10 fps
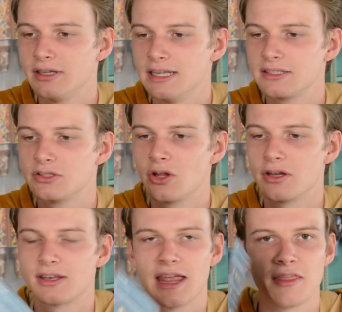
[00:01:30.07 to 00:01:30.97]
It's
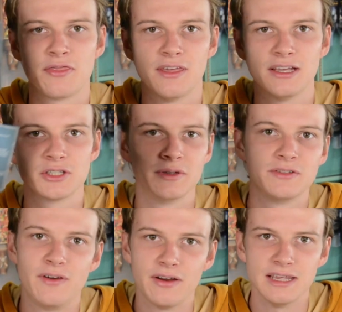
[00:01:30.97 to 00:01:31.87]
not that thick, so it's
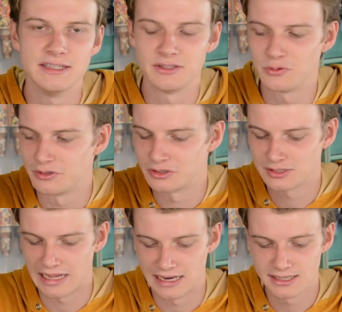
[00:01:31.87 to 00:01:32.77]
very easy to
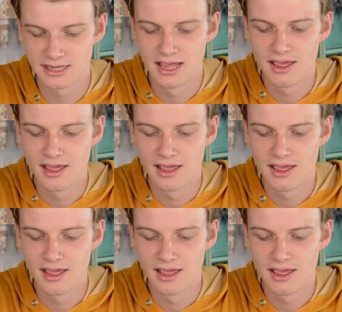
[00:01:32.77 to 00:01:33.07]
understand.